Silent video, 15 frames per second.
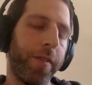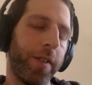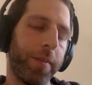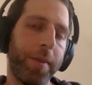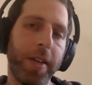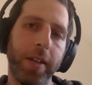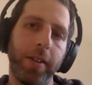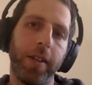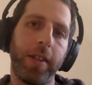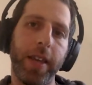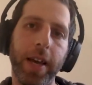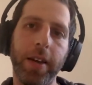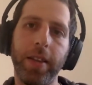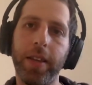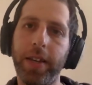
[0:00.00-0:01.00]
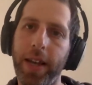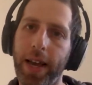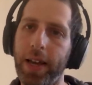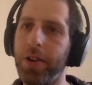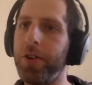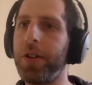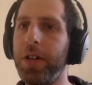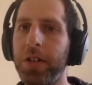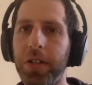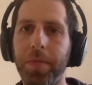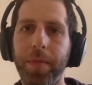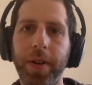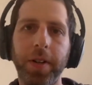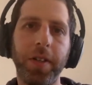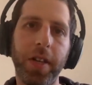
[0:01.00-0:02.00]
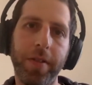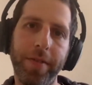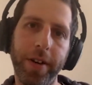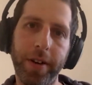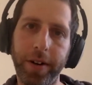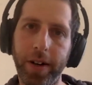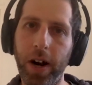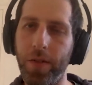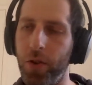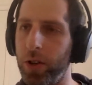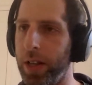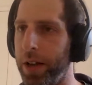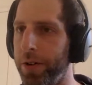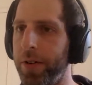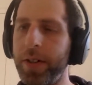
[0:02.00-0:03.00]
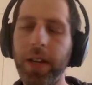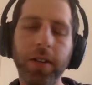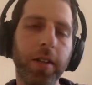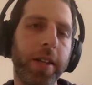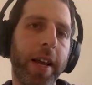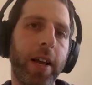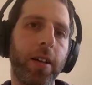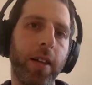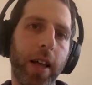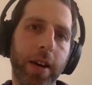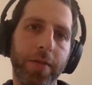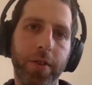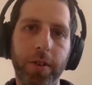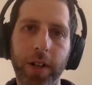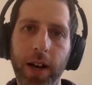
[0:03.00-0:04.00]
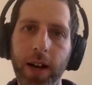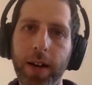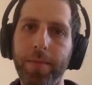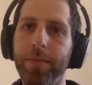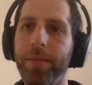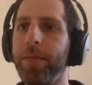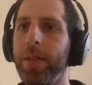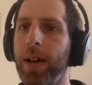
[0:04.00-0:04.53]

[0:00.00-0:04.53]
Because at the end of the day, you're going to submit a CV and a cover letter. It doesn't take a lot of your time.